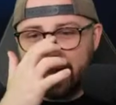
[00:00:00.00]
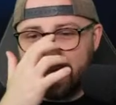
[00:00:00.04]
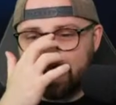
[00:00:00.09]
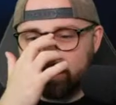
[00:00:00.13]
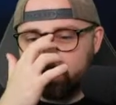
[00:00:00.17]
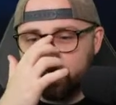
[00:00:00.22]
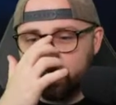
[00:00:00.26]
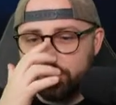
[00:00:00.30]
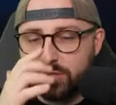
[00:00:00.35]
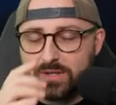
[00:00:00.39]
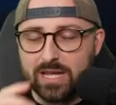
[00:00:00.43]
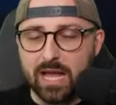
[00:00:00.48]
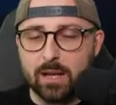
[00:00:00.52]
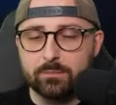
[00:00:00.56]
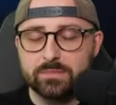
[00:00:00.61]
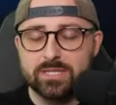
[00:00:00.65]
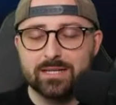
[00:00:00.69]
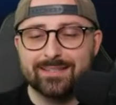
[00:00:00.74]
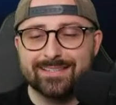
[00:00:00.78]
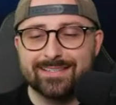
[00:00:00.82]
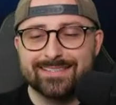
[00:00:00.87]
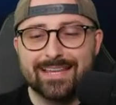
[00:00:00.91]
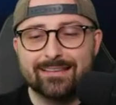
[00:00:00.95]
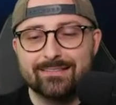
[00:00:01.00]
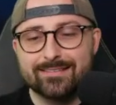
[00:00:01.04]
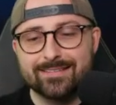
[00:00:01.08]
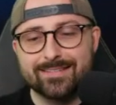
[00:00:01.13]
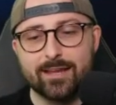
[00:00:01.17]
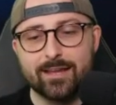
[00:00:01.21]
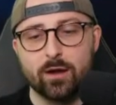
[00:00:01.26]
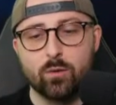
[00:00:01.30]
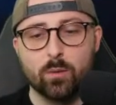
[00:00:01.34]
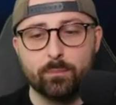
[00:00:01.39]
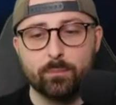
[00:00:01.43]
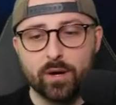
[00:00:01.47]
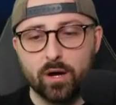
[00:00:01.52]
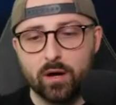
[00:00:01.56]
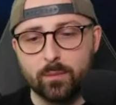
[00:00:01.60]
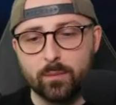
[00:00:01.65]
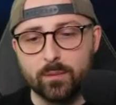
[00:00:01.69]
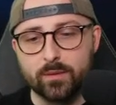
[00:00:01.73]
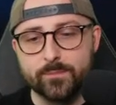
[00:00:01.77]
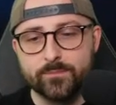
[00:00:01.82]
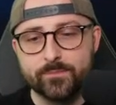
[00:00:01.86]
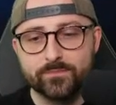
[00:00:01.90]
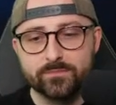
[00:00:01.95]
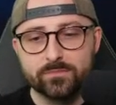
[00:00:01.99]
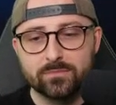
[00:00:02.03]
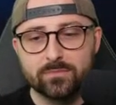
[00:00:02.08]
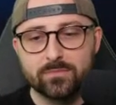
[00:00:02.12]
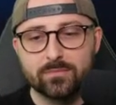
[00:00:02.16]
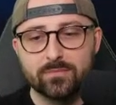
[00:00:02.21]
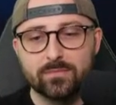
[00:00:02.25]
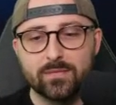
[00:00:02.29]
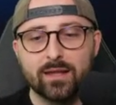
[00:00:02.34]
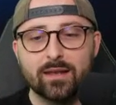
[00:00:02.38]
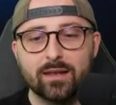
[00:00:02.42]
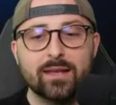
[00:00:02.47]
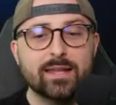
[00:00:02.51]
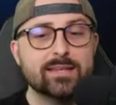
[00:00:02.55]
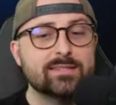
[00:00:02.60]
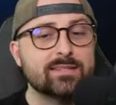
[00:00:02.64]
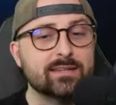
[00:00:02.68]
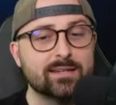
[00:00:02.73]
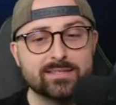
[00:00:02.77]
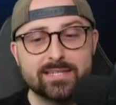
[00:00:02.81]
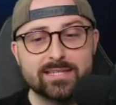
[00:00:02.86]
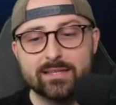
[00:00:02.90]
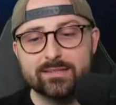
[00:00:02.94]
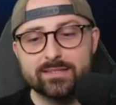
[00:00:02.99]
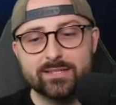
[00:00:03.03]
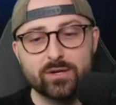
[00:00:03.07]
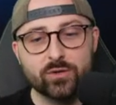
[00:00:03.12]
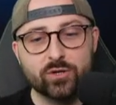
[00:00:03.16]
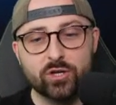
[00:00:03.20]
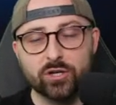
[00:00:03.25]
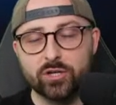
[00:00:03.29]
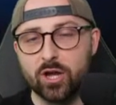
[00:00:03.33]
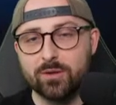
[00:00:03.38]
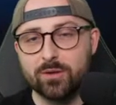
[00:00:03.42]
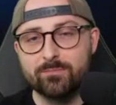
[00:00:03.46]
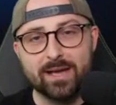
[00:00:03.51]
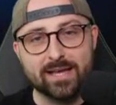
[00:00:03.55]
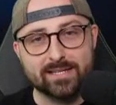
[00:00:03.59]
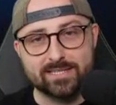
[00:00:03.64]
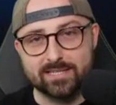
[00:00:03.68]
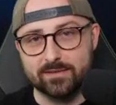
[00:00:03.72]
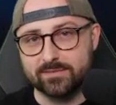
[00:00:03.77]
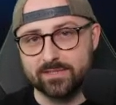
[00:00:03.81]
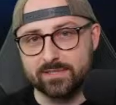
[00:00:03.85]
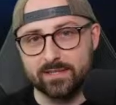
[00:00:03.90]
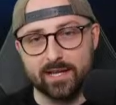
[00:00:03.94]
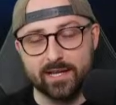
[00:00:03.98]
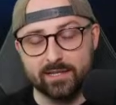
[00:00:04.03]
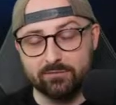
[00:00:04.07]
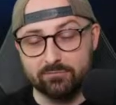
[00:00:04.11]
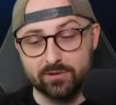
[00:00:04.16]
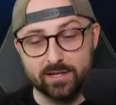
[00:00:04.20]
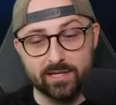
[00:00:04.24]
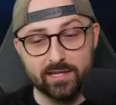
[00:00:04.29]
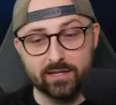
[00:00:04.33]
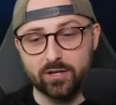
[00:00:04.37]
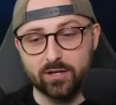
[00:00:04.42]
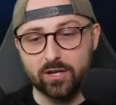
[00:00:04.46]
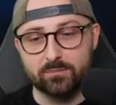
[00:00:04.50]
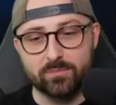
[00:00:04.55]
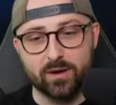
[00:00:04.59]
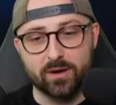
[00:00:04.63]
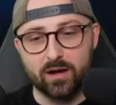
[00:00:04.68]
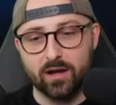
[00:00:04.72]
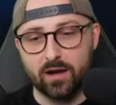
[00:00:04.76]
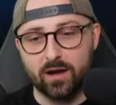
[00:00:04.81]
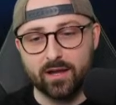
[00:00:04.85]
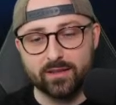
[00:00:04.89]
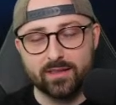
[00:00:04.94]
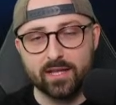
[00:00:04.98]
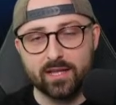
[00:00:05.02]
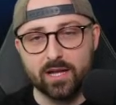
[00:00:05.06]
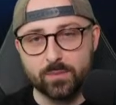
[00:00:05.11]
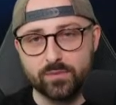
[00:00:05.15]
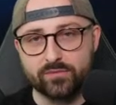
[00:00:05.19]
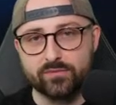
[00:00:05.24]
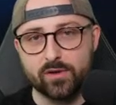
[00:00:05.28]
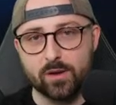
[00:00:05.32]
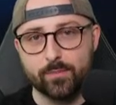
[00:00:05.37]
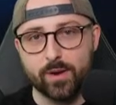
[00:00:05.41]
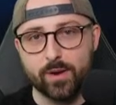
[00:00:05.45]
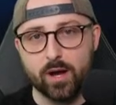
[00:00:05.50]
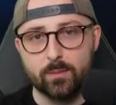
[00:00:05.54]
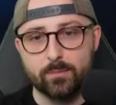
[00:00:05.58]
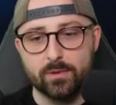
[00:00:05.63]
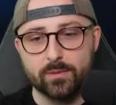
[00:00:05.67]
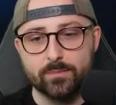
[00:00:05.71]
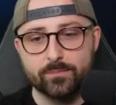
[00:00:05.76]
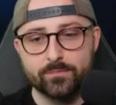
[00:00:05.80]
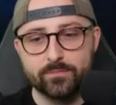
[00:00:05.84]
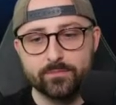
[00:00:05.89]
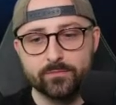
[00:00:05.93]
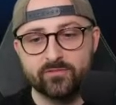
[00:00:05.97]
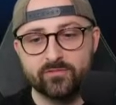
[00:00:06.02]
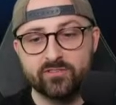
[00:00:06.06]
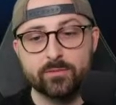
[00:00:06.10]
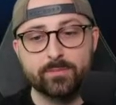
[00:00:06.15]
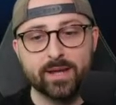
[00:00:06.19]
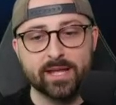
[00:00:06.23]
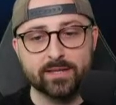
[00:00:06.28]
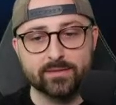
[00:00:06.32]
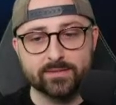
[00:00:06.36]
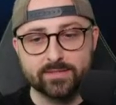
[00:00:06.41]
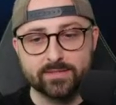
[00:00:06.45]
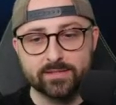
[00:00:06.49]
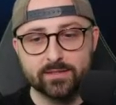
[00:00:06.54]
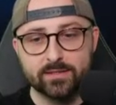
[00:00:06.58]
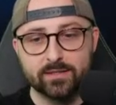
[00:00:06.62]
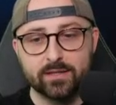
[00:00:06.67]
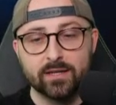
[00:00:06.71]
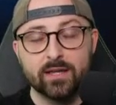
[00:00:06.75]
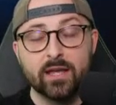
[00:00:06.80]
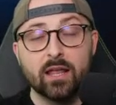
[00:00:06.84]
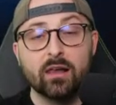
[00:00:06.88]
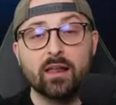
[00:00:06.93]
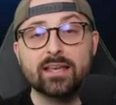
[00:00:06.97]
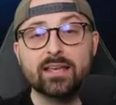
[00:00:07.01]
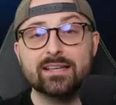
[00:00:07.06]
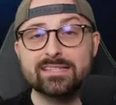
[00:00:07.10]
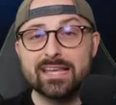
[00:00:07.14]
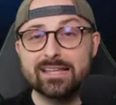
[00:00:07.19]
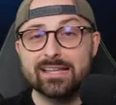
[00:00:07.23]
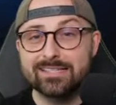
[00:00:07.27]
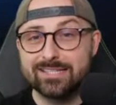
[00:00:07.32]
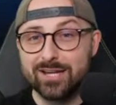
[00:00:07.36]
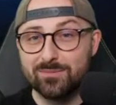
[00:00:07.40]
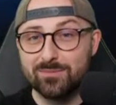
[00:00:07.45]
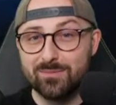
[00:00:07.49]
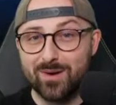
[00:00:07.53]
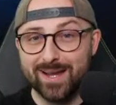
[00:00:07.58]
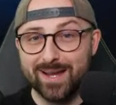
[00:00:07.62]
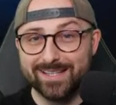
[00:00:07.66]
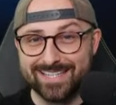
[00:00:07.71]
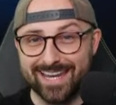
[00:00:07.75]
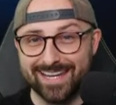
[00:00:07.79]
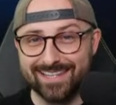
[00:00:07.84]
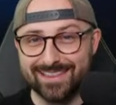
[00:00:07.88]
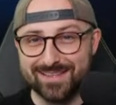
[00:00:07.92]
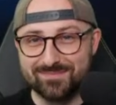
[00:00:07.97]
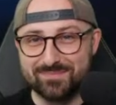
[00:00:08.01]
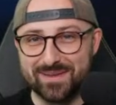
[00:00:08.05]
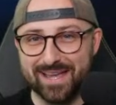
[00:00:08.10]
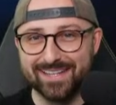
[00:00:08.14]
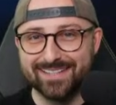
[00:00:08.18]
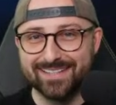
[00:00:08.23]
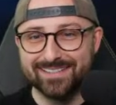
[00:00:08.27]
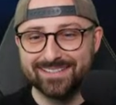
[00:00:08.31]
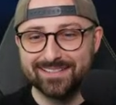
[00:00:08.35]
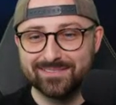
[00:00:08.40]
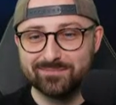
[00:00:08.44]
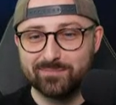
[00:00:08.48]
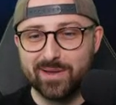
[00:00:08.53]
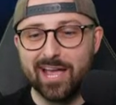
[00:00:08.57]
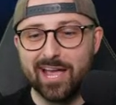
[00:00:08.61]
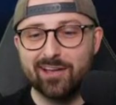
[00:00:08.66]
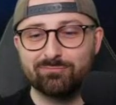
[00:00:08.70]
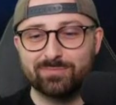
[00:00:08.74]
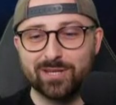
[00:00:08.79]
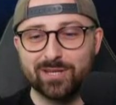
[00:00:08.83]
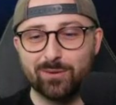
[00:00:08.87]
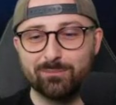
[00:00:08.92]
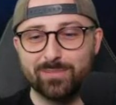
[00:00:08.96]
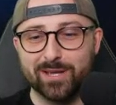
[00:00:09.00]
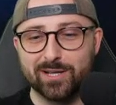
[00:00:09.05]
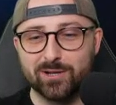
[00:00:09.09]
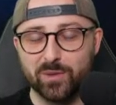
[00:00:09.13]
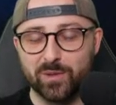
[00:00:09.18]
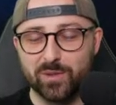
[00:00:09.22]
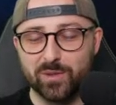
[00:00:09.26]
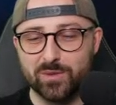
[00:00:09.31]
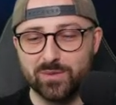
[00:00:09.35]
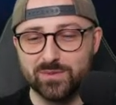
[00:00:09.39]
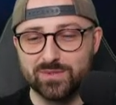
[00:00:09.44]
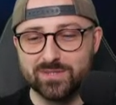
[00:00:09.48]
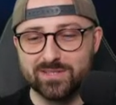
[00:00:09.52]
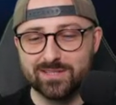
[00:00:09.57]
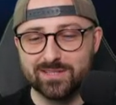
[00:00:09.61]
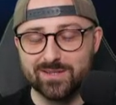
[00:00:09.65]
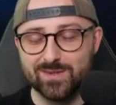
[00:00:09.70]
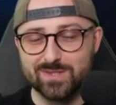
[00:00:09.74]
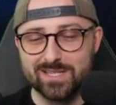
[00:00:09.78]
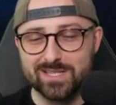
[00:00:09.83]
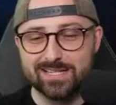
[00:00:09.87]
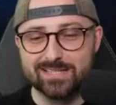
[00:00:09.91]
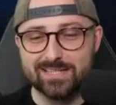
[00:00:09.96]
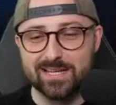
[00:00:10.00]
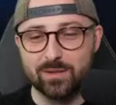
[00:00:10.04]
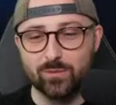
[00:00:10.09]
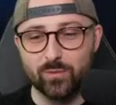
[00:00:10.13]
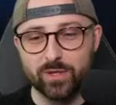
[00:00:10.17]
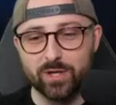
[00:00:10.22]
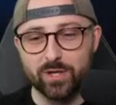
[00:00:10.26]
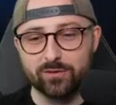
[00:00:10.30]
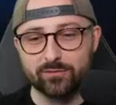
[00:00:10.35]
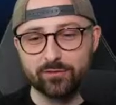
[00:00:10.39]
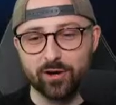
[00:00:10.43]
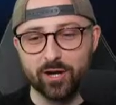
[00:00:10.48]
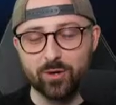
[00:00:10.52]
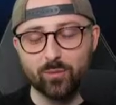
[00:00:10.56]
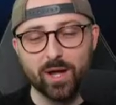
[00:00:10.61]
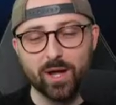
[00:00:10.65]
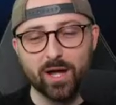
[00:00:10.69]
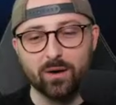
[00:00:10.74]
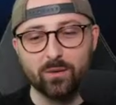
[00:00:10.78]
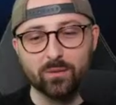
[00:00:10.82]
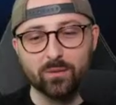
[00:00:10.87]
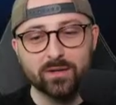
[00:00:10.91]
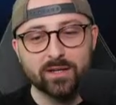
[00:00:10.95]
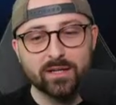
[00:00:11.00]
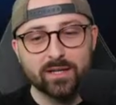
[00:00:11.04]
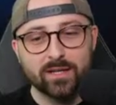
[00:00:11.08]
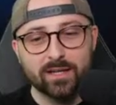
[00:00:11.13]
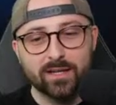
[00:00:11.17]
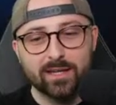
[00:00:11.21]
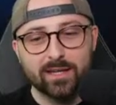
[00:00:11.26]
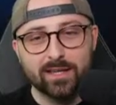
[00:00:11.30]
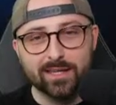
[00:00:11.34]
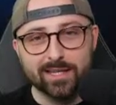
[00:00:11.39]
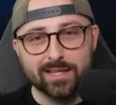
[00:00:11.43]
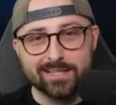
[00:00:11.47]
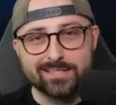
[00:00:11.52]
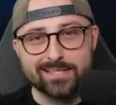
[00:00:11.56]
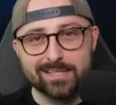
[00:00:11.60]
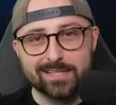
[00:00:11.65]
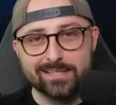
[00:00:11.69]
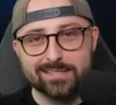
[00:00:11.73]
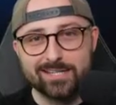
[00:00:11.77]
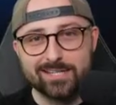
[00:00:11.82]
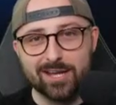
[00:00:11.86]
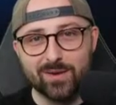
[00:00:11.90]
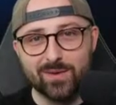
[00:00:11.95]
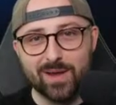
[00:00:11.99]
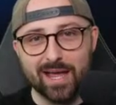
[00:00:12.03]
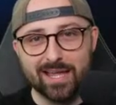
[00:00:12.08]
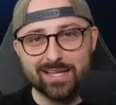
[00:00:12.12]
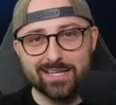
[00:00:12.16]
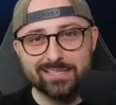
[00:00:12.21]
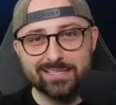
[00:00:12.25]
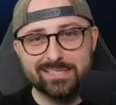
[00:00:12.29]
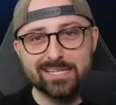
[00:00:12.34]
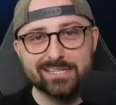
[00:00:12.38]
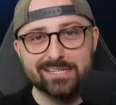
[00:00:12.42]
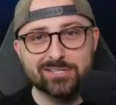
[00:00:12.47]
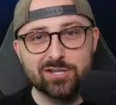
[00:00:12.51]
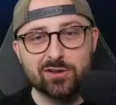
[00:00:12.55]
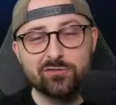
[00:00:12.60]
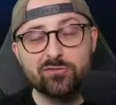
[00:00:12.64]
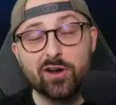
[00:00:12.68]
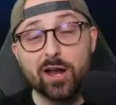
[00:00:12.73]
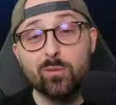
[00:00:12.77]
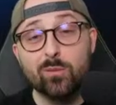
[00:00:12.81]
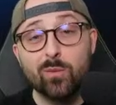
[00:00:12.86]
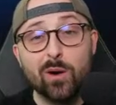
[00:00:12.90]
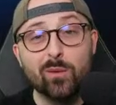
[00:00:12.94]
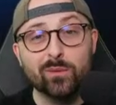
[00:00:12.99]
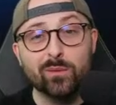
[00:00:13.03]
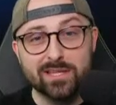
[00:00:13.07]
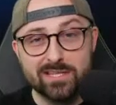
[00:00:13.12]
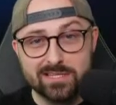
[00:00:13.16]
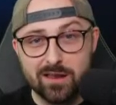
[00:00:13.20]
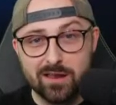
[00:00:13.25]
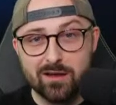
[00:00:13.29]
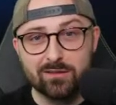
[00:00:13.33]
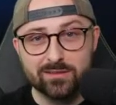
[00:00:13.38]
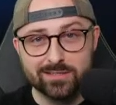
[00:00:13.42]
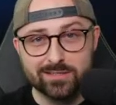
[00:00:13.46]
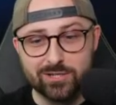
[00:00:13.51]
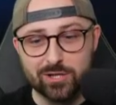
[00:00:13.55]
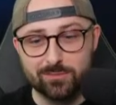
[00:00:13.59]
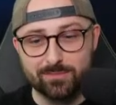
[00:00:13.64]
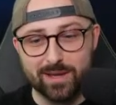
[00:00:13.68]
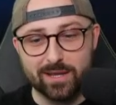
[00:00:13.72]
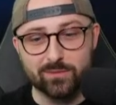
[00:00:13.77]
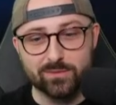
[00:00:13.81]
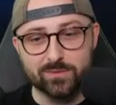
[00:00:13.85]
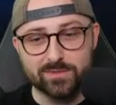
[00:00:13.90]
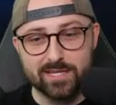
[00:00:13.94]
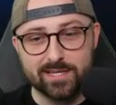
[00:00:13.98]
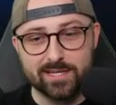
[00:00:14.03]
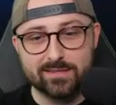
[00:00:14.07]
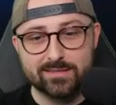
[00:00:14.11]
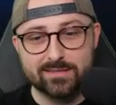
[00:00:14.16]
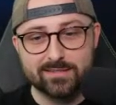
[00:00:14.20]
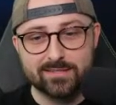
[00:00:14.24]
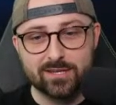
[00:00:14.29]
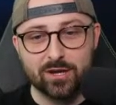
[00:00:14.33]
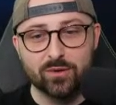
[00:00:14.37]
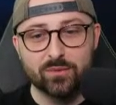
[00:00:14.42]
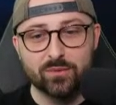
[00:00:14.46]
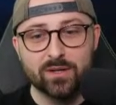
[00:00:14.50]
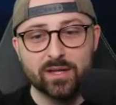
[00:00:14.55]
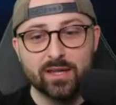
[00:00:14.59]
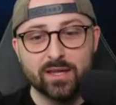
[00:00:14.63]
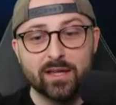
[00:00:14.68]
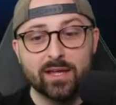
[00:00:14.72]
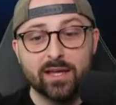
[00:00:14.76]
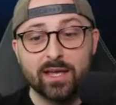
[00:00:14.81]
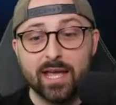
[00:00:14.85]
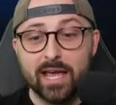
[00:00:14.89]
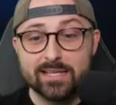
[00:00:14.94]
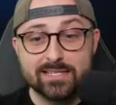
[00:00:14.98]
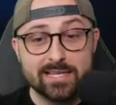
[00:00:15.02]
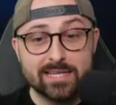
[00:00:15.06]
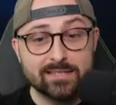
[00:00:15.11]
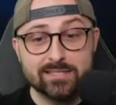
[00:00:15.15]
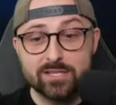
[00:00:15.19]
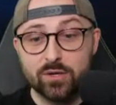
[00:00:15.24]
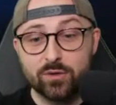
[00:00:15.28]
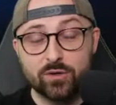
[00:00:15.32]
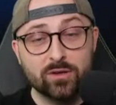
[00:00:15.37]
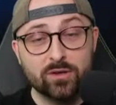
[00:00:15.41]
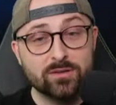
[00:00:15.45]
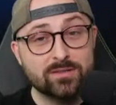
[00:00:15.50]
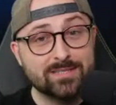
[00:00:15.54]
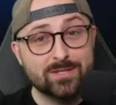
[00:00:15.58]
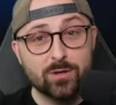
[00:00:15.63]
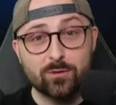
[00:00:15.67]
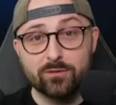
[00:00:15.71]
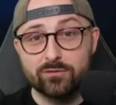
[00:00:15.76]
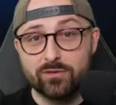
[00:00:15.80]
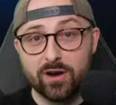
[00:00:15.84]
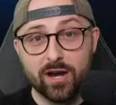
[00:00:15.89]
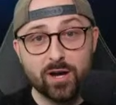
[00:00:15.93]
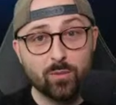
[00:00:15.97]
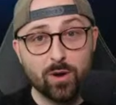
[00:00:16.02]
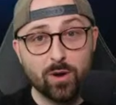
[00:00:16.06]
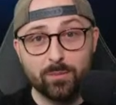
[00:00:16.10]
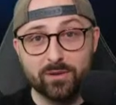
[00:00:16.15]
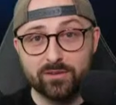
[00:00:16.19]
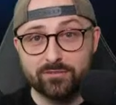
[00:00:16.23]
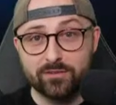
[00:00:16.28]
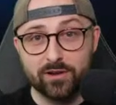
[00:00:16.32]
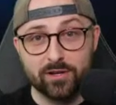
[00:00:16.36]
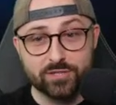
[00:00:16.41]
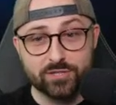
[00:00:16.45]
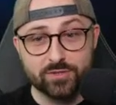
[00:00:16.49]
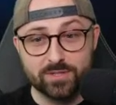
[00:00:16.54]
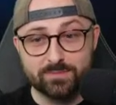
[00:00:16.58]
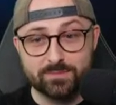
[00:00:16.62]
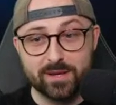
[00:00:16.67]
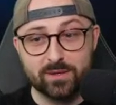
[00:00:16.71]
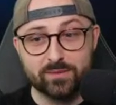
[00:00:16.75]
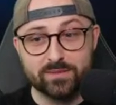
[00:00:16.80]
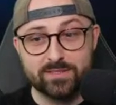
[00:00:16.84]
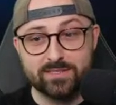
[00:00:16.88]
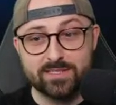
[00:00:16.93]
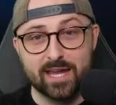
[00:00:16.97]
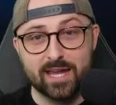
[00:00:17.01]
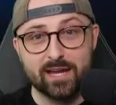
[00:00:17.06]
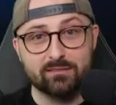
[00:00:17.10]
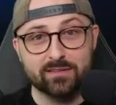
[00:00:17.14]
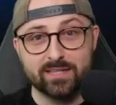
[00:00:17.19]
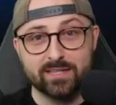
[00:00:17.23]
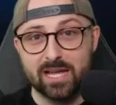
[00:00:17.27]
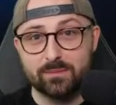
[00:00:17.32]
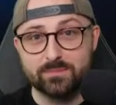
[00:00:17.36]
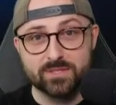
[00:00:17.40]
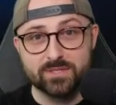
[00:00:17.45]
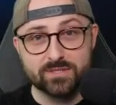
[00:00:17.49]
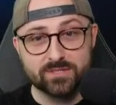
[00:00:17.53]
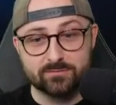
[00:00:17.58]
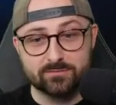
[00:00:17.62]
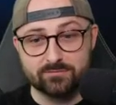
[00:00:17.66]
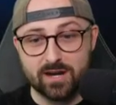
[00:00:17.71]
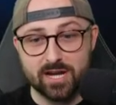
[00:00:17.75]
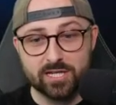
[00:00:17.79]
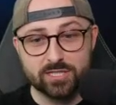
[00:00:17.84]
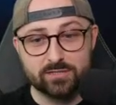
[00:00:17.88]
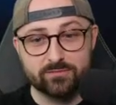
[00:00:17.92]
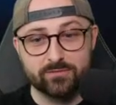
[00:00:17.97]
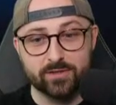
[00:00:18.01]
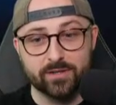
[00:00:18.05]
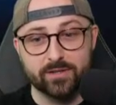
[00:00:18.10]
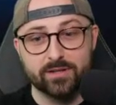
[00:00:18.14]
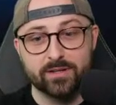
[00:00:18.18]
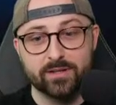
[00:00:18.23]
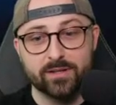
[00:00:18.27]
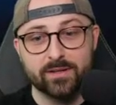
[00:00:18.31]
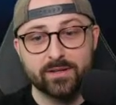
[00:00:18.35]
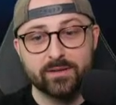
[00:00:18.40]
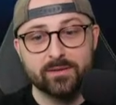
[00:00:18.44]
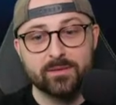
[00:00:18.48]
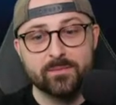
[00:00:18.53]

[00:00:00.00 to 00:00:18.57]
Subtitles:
And would you captain Asensio or Palmer? Listen, Asensio could go massive today. He really could, but I think I prefer Palmer for the pens. Like, Asensio might take the pen, but FPL Pickle, who's listening, will know very well that Asensio didn't do very well with these last 2 penalties. So Asensio could still very well be first choice penalty taker in the absence of Rashford.